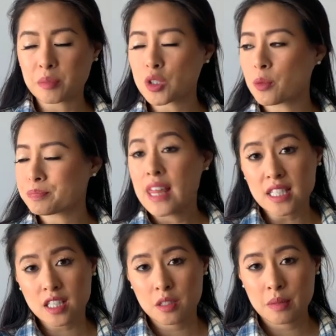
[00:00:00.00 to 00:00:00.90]
So
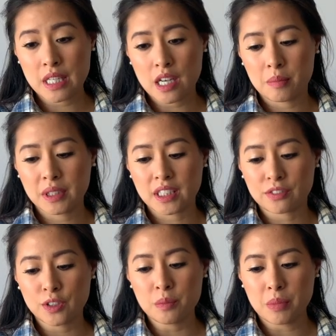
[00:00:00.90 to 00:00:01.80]
that's going to be a bit different.